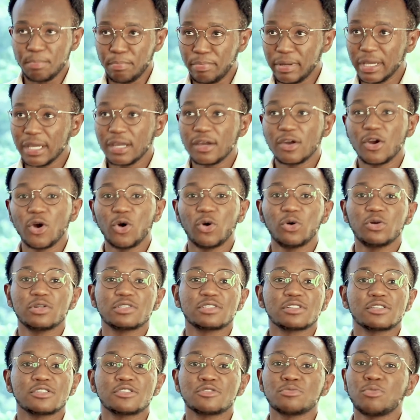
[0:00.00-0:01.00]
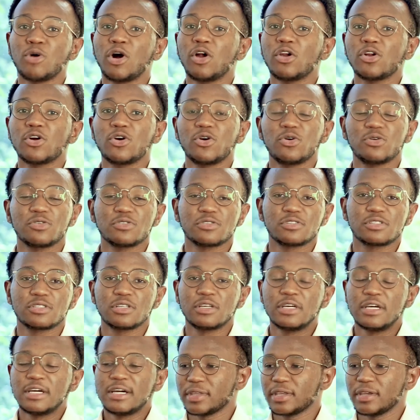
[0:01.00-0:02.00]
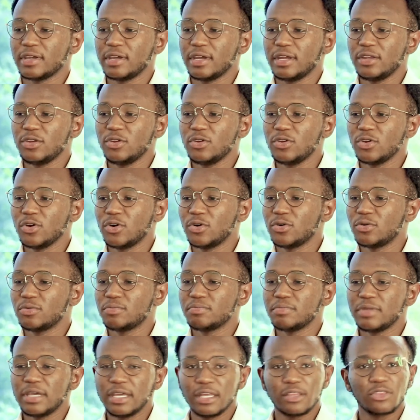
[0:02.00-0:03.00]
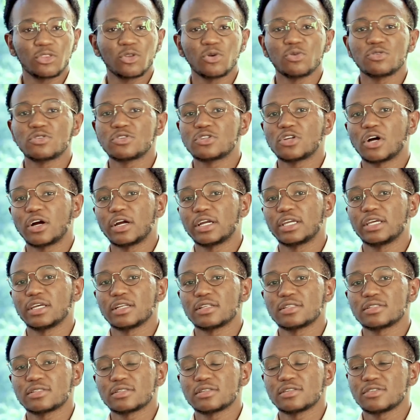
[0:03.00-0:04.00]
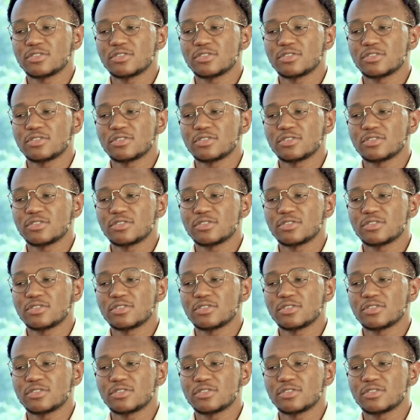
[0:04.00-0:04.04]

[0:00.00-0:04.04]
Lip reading: big goals and small goals and, you know, hit those targets.